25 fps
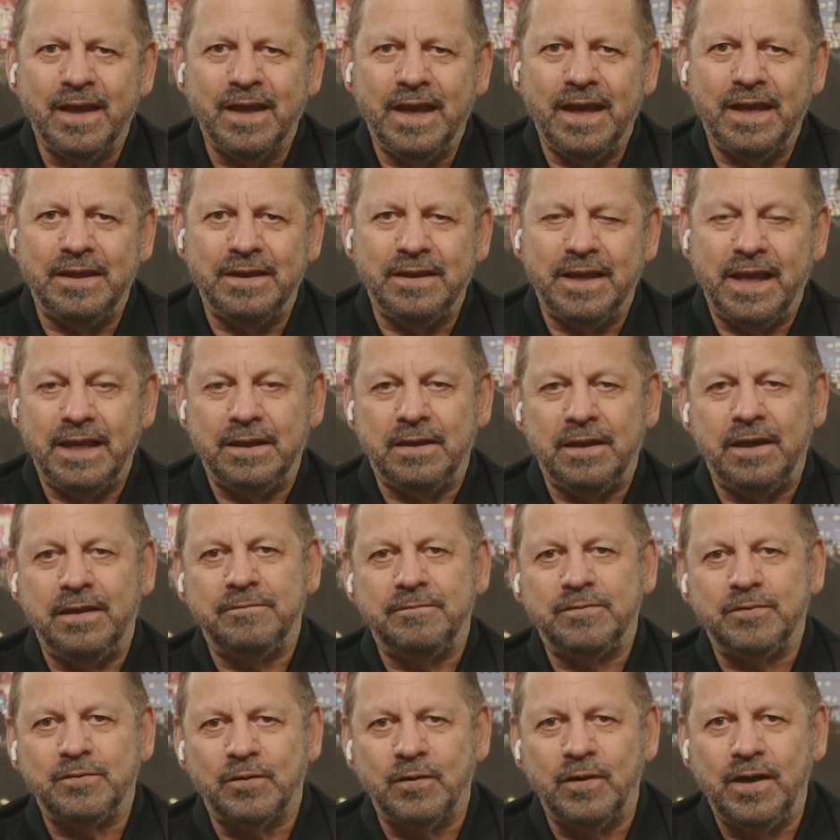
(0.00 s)
and they
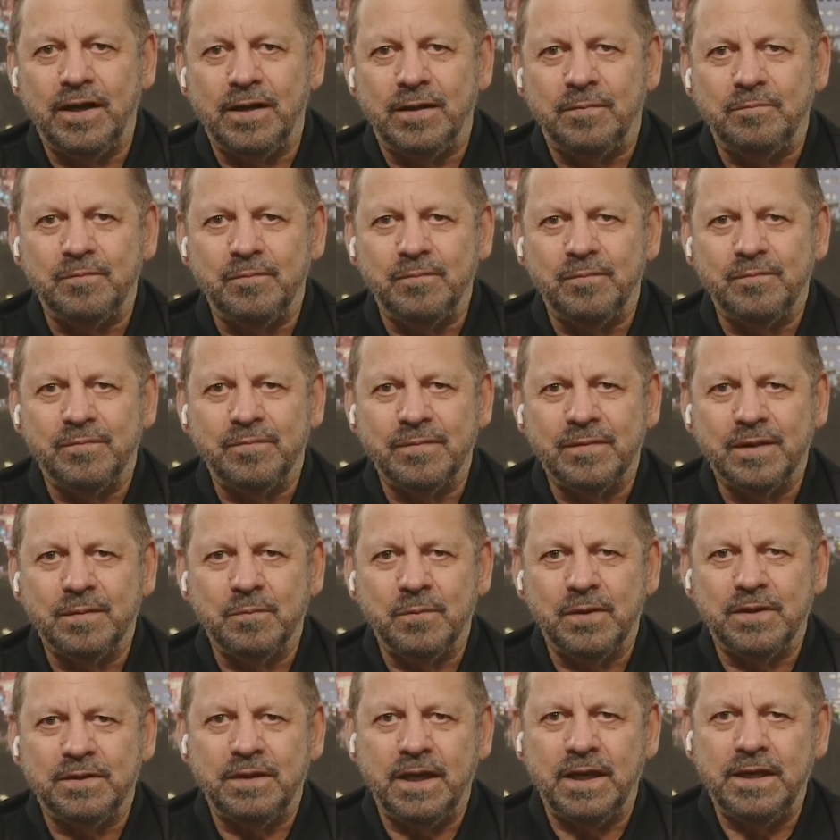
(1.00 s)
loved Trump,
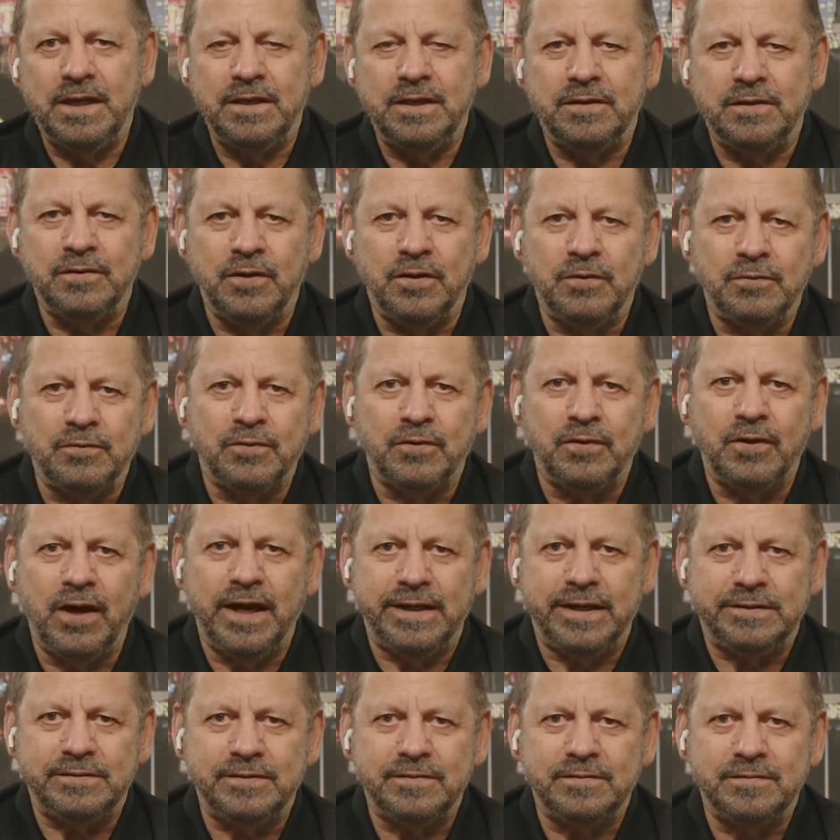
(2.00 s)
but they didn't know
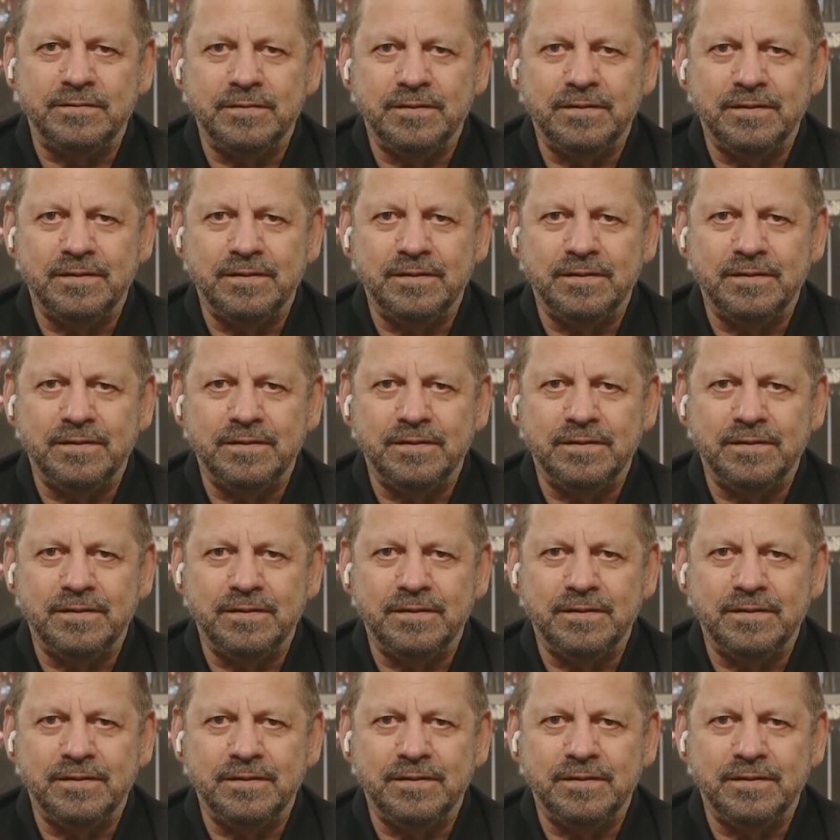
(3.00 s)
Christ.